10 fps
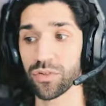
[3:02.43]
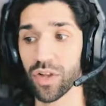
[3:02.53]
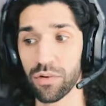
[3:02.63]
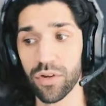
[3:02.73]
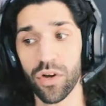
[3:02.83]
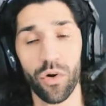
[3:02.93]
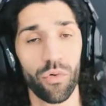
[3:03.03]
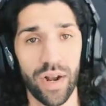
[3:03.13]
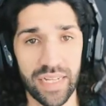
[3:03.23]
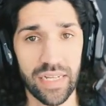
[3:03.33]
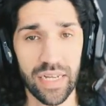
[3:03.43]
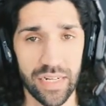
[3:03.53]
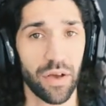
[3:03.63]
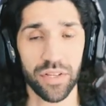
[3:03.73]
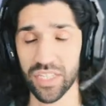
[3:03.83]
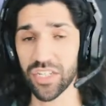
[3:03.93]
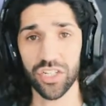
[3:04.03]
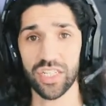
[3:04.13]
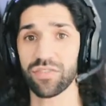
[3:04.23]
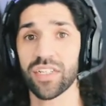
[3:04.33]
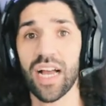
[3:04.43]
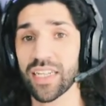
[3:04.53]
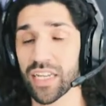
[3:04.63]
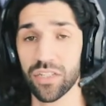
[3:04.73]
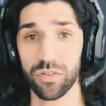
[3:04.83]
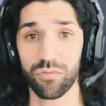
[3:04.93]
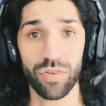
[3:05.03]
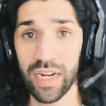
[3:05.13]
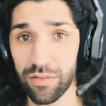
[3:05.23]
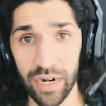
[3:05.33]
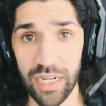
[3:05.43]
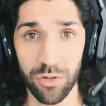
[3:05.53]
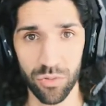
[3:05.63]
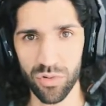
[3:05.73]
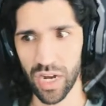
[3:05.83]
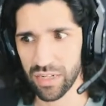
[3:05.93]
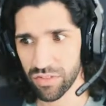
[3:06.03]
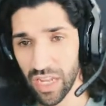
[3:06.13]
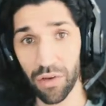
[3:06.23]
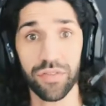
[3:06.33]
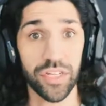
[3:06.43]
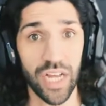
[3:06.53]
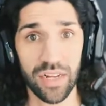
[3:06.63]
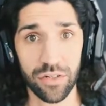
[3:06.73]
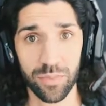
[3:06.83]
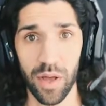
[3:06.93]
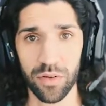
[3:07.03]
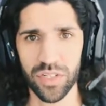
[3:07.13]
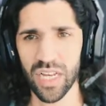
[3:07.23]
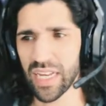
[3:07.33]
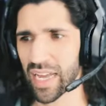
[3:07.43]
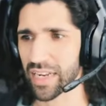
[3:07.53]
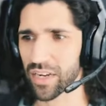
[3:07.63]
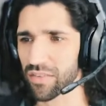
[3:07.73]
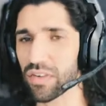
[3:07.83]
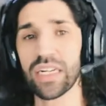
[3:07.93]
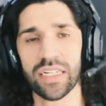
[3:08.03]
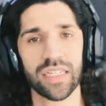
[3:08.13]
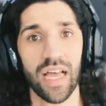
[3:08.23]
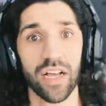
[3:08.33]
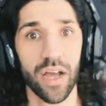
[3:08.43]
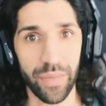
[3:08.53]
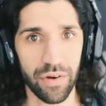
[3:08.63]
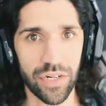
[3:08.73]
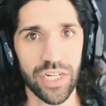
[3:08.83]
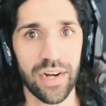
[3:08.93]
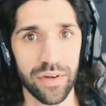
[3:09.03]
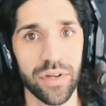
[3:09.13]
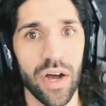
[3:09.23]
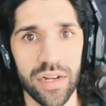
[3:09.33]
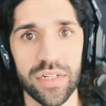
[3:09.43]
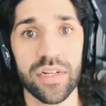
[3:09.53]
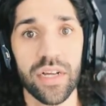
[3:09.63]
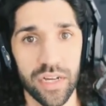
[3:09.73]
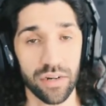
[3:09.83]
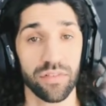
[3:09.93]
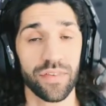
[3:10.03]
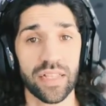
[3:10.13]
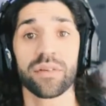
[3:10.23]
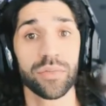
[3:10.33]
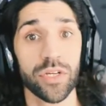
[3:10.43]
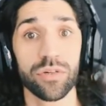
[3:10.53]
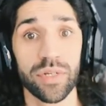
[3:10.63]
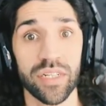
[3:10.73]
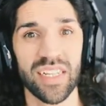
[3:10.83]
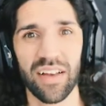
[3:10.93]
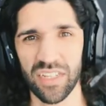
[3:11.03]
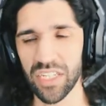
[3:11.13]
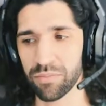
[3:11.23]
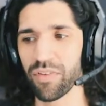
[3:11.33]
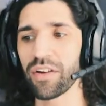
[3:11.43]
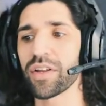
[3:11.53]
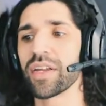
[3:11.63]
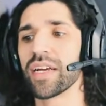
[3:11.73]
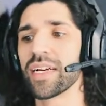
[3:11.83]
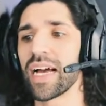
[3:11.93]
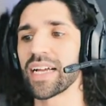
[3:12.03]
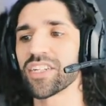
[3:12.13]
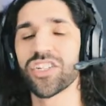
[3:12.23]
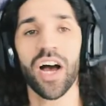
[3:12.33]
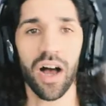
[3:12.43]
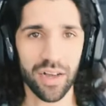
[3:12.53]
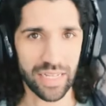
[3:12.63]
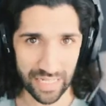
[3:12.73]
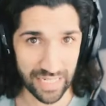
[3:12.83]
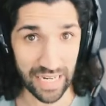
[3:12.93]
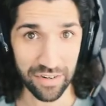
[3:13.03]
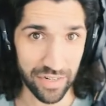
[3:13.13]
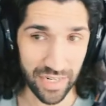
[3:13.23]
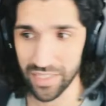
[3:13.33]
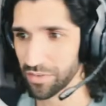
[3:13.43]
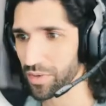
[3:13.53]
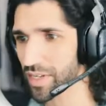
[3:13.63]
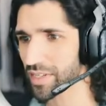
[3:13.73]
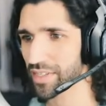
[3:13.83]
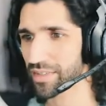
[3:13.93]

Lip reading: don't already know it. So this just gives us access to really, really cool kind of stealthy shadow spells and kind of leaning into that Chimera Shadow Garden kind of effect that Megumi does have, his very dark exterior, as it were.